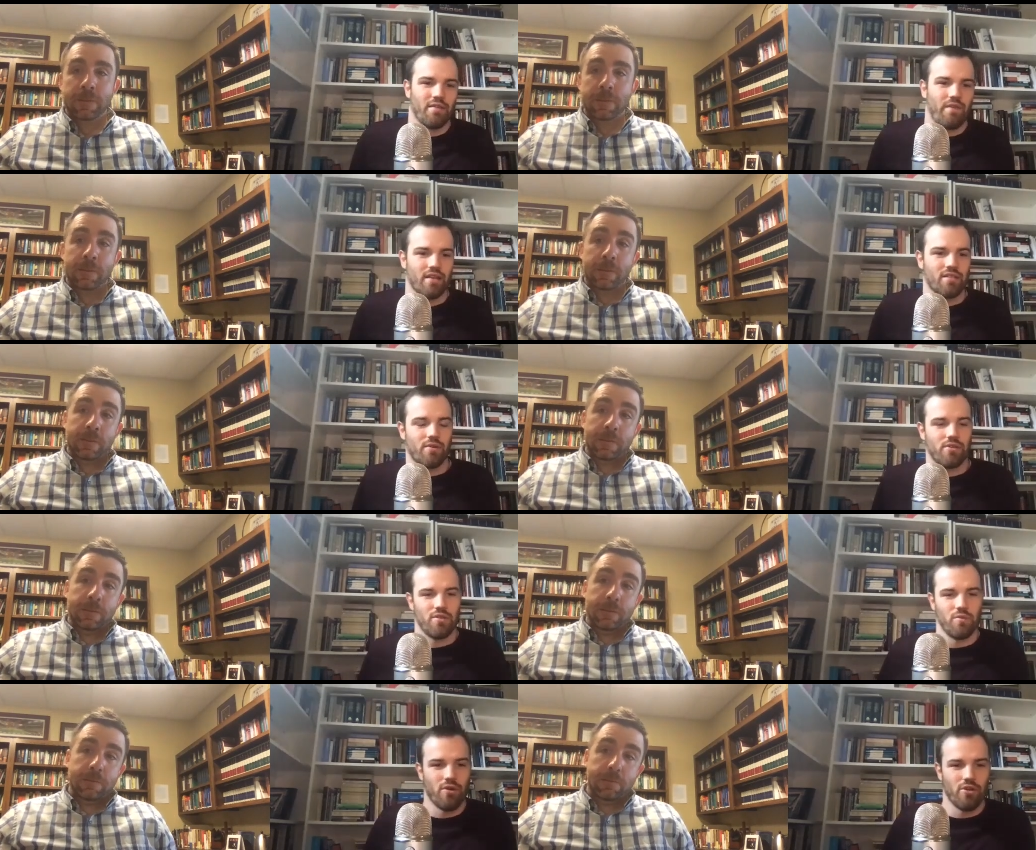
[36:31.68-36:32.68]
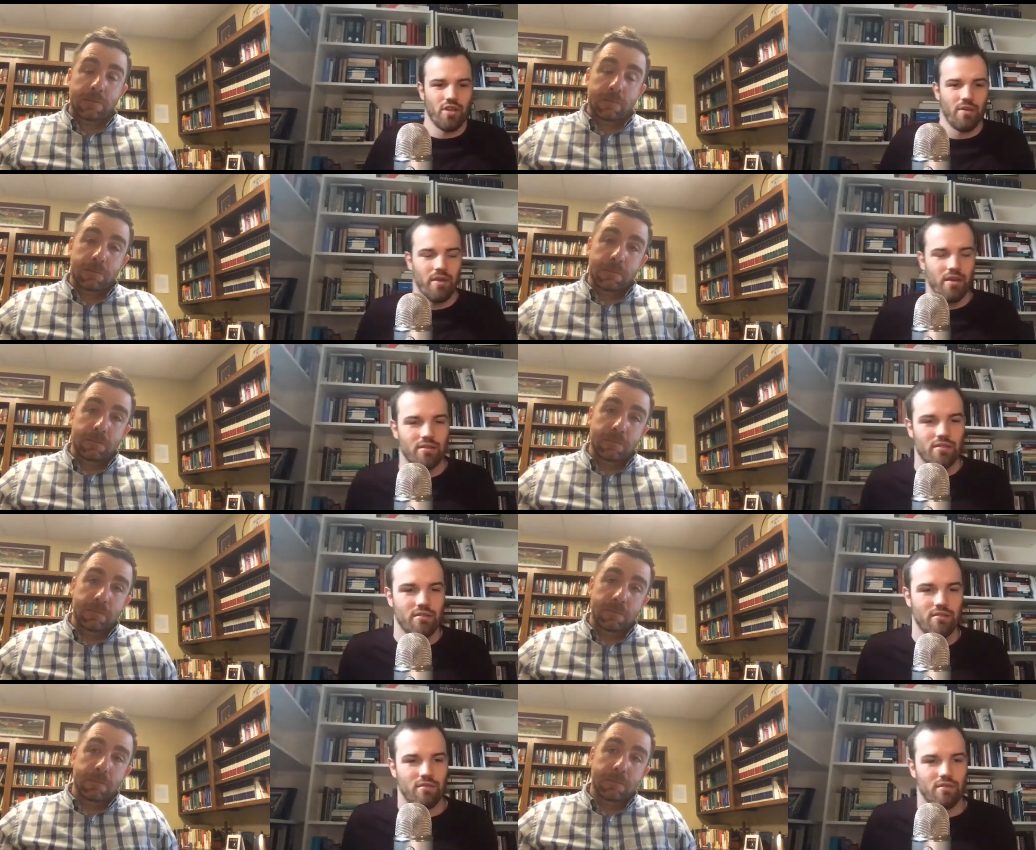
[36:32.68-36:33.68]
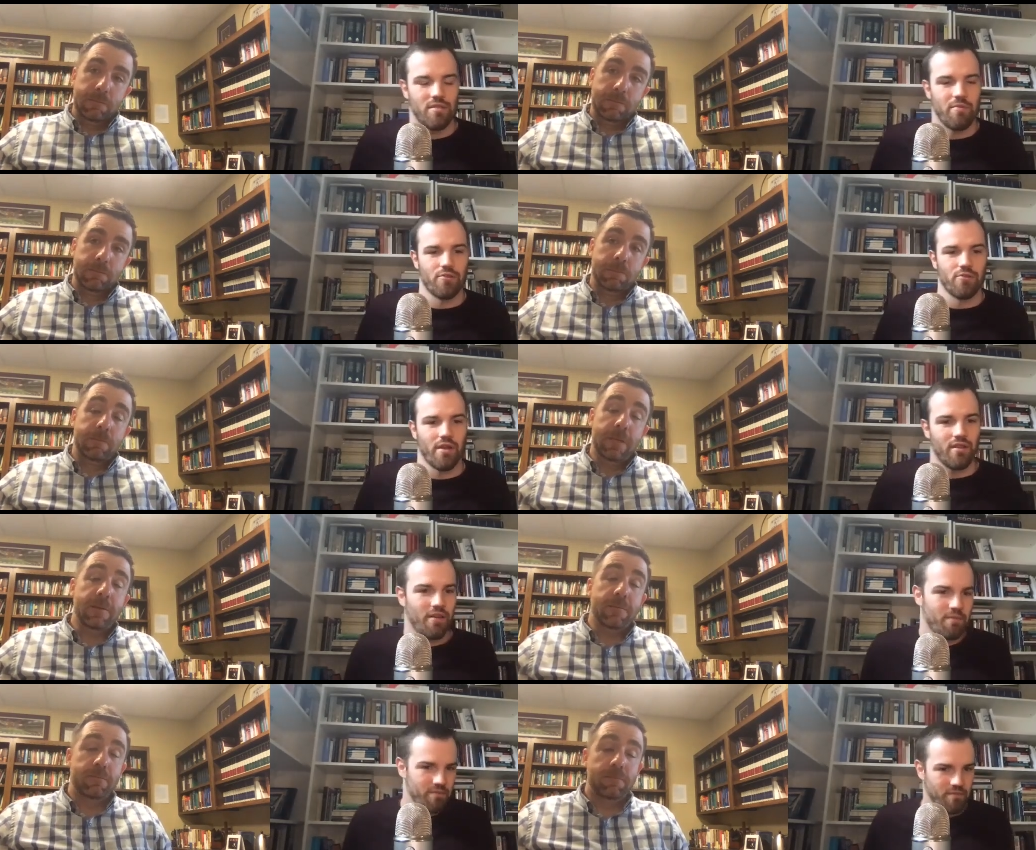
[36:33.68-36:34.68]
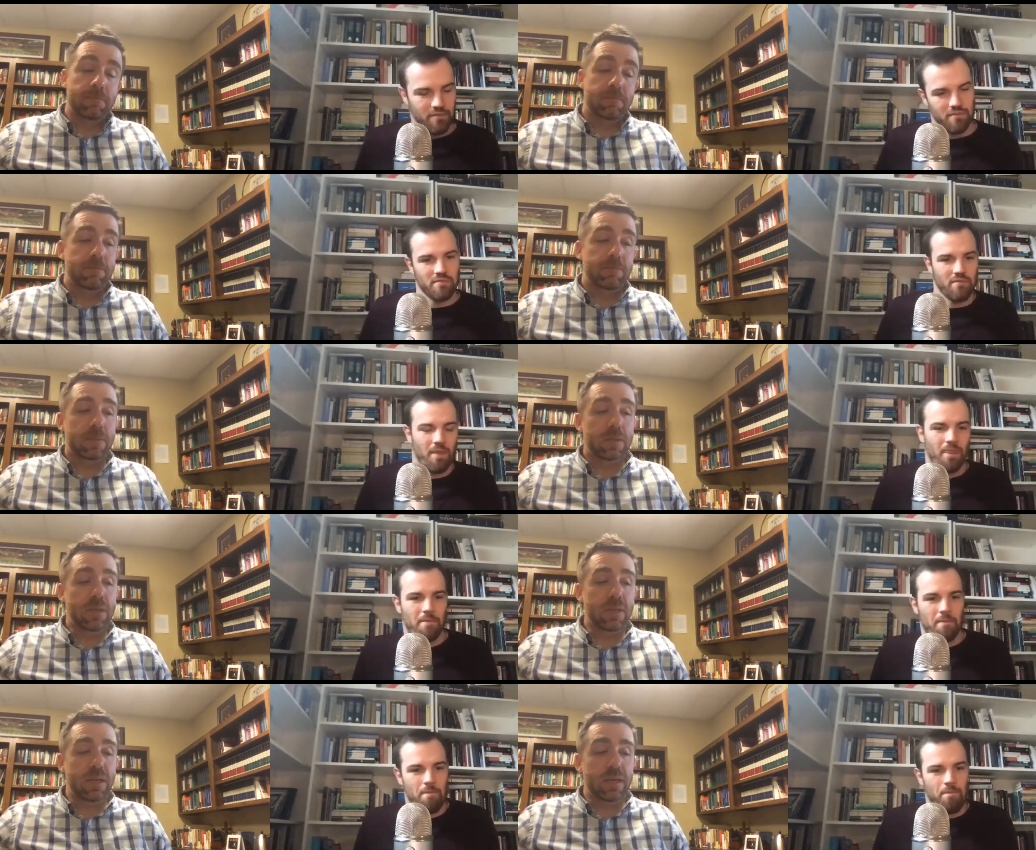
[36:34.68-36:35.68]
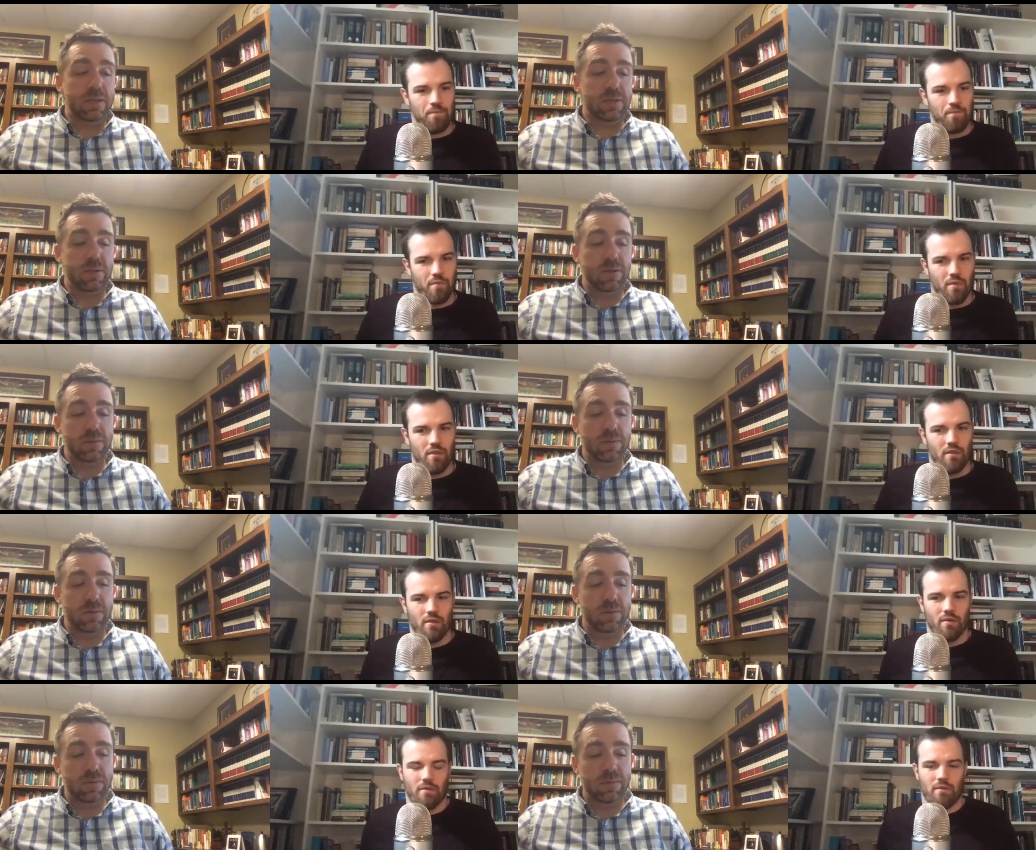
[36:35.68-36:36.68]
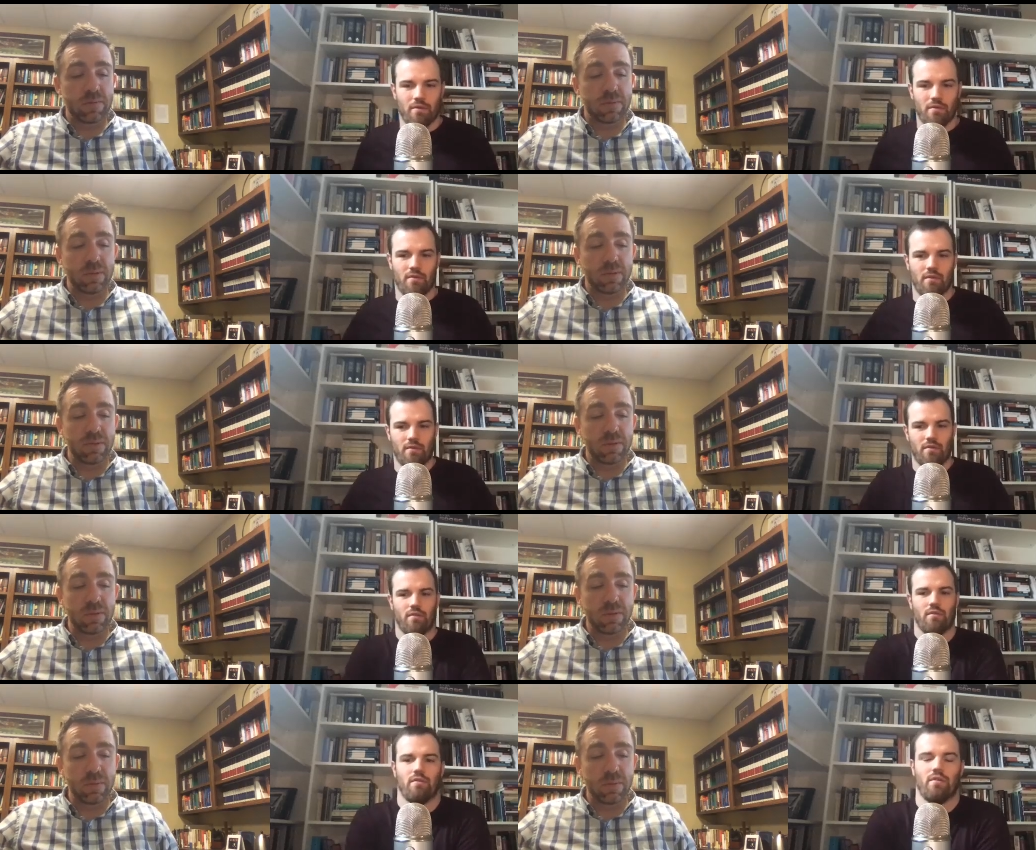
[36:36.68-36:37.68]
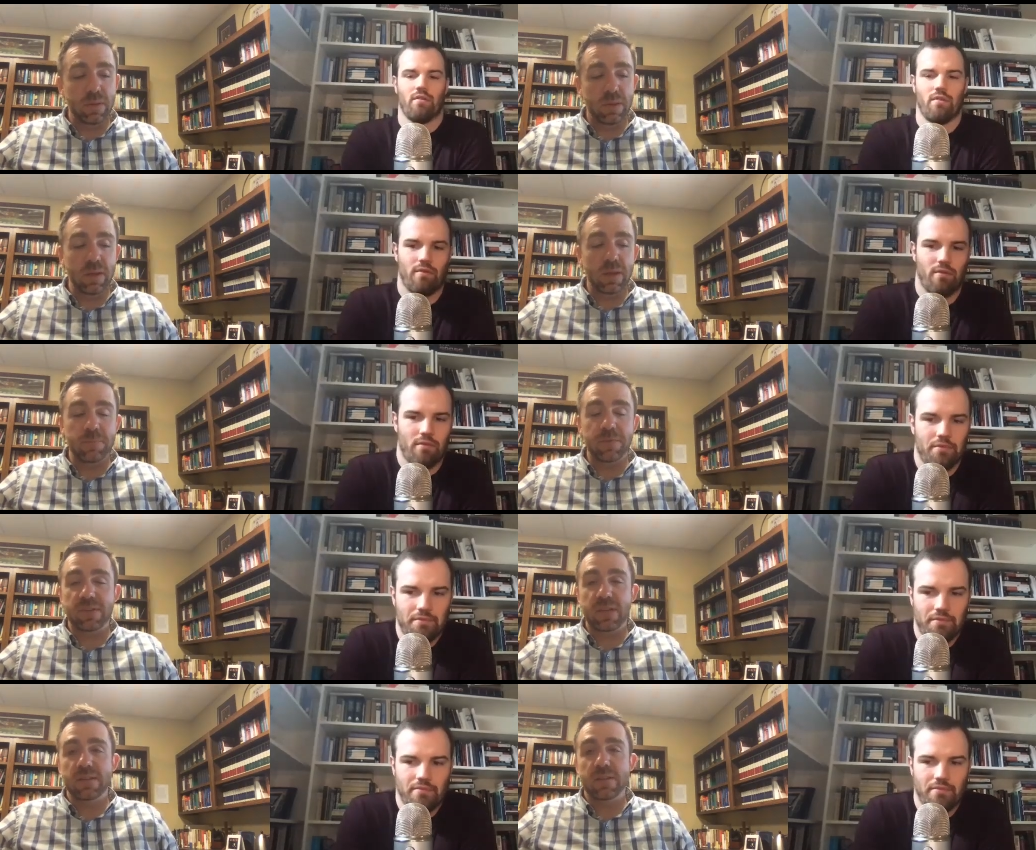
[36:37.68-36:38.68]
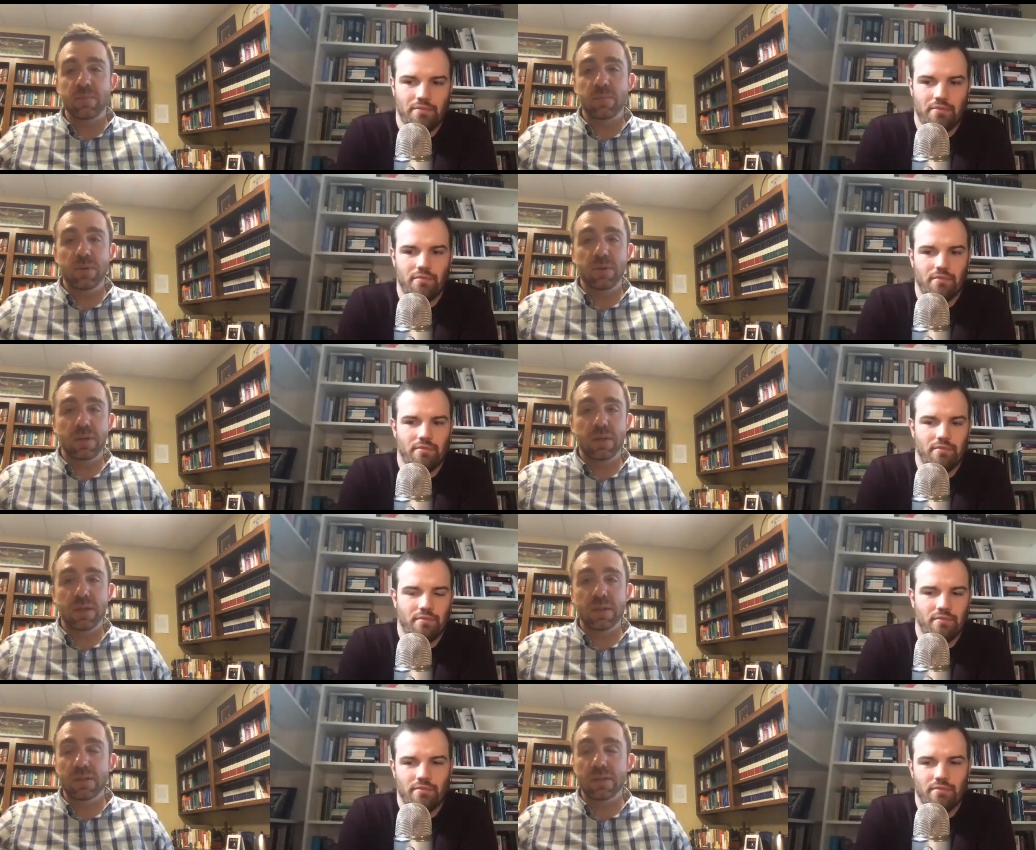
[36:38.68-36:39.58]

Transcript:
Speaker 1: affects Christian worship and spirituality.
Speaker 2: Yeah. yeah so the, the the thing I emphasize in the book is,